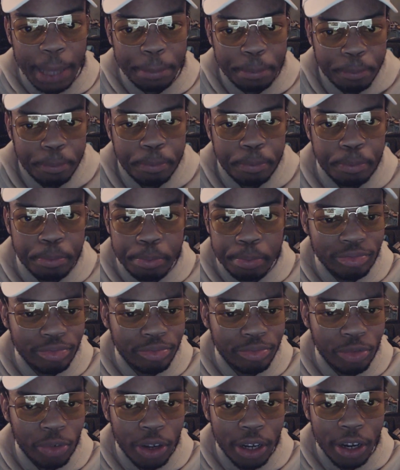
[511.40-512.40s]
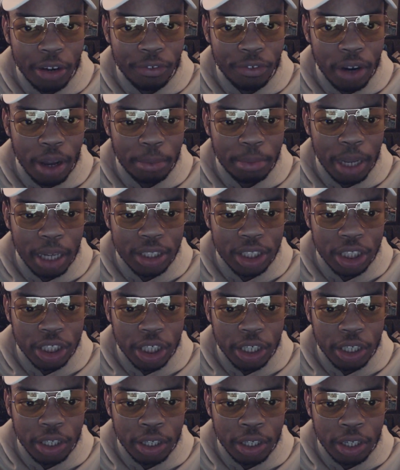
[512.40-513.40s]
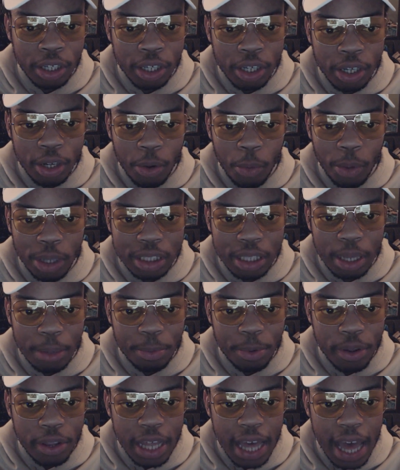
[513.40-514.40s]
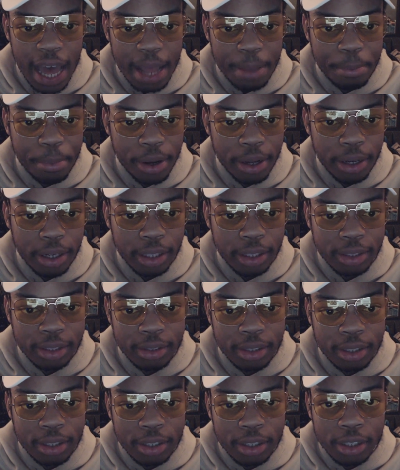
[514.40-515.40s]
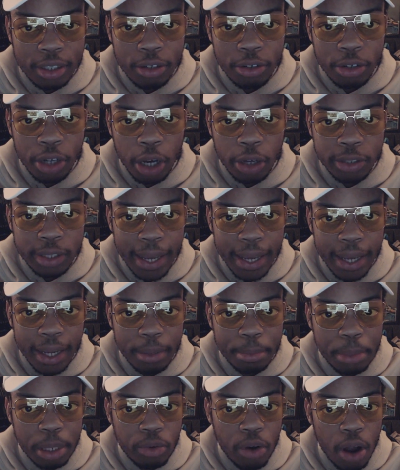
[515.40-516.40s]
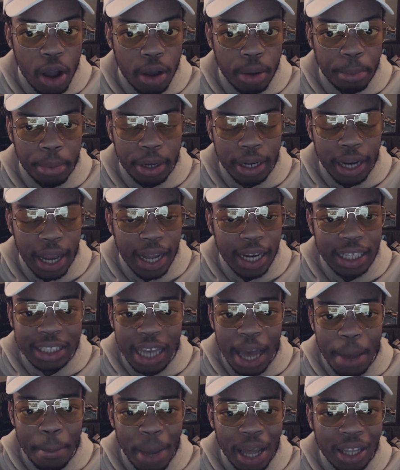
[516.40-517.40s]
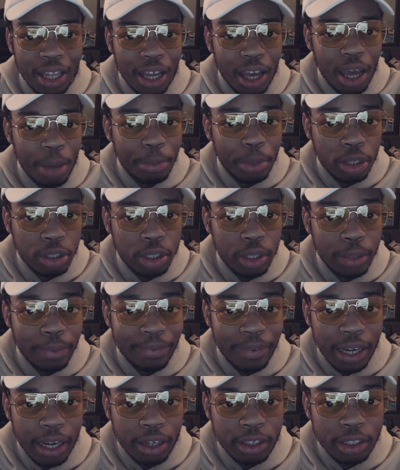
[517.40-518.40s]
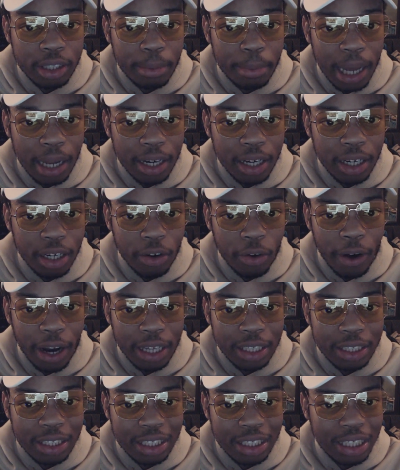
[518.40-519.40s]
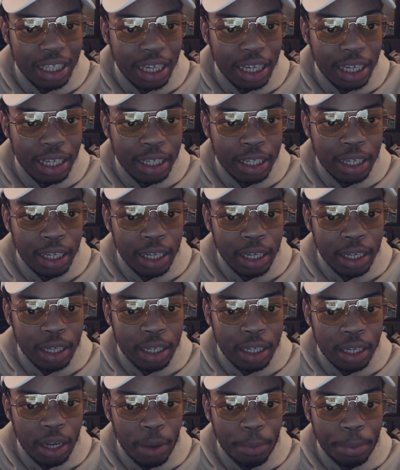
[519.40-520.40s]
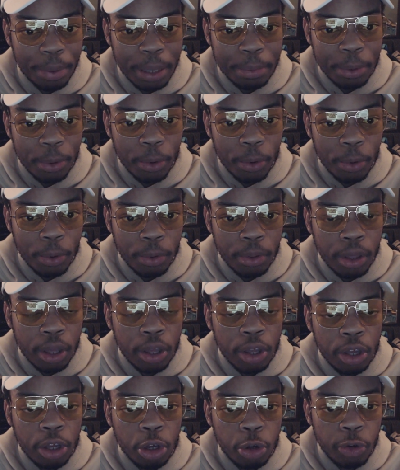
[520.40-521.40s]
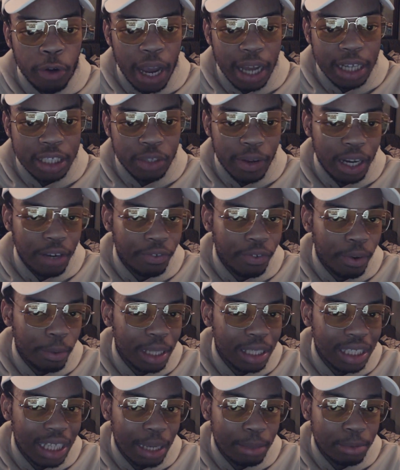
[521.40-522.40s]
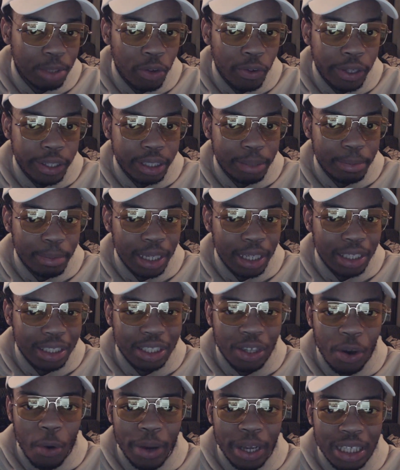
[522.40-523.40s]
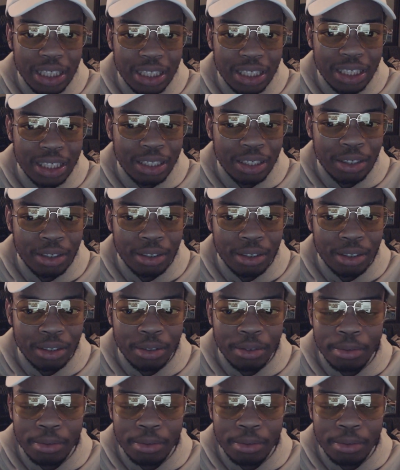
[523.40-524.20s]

Like, whatever, I'm not sure what's up with that, but who knows, I could be wrong. But anytime I look up YouTube videos about it, or I see, people who graduated from the same school as me, it's always,